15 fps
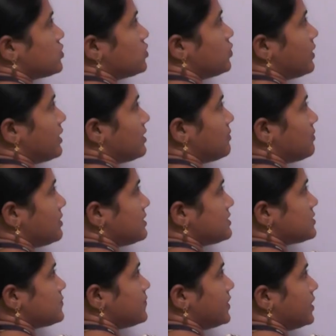to 1
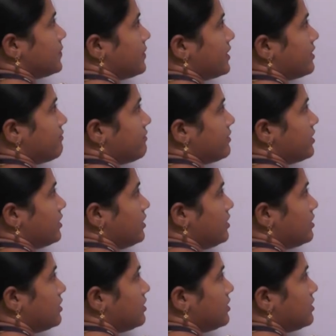plus B by
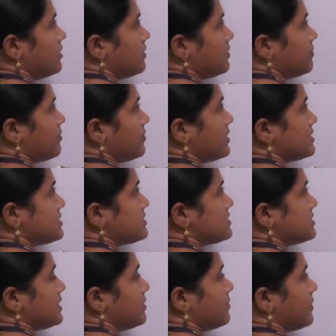V plus
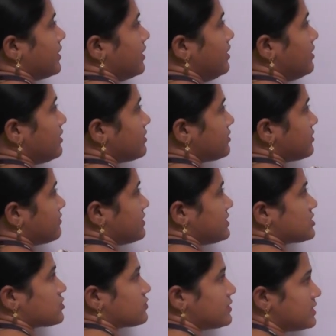C by the V
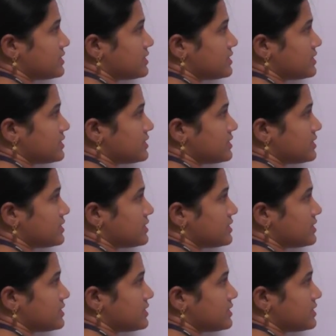square.